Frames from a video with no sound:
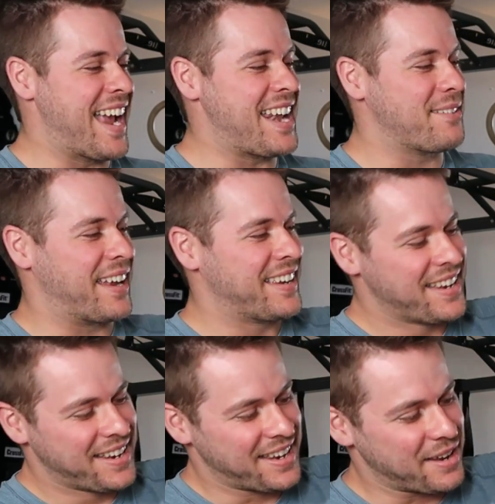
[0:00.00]
Anyway,
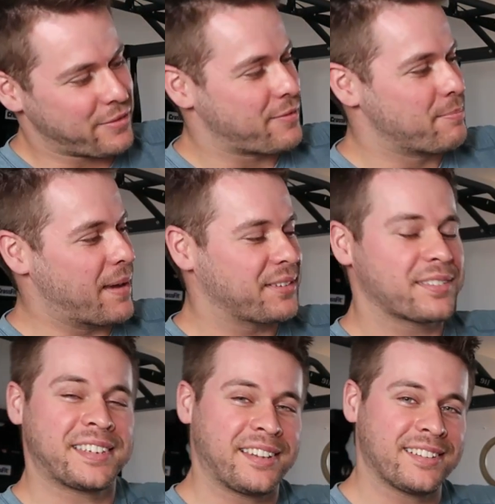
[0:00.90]
if
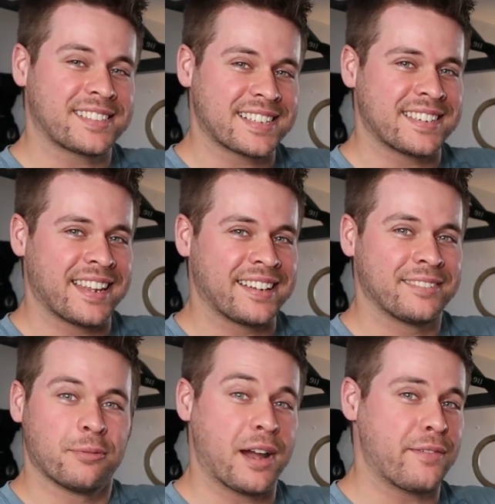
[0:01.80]
Belles of Steel is
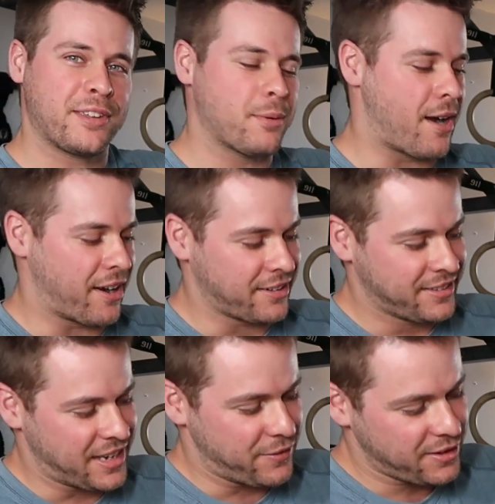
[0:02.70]
listening, wherever you are,
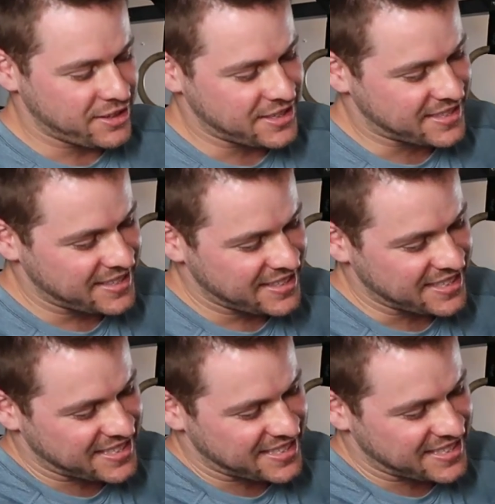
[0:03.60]
if you could just